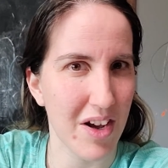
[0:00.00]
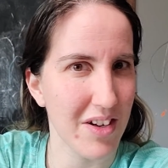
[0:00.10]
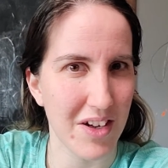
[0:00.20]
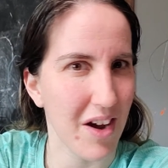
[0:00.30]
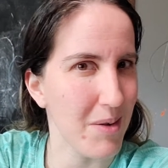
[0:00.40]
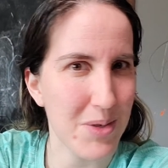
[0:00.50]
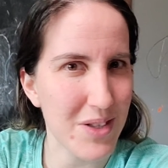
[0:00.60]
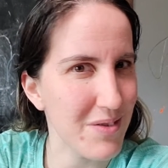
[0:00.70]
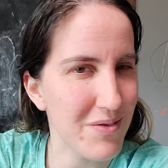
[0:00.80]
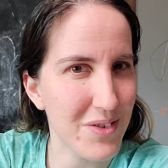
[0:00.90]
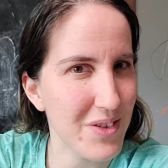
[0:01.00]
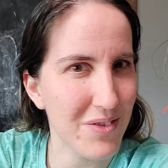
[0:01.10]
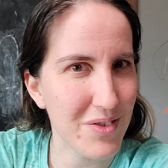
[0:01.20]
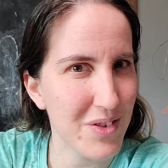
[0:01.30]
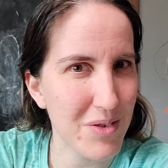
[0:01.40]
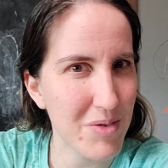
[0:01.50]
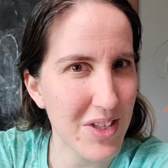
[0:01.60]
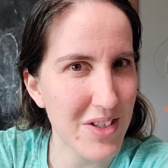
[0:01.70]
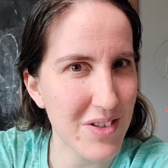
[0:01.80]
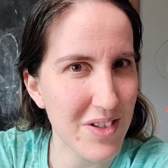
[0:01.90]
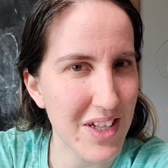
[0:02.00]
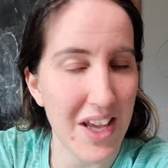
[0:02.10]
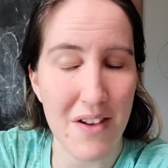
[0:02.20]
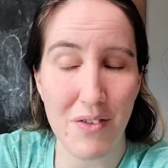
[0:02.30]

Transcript: not an option for normalized nudity,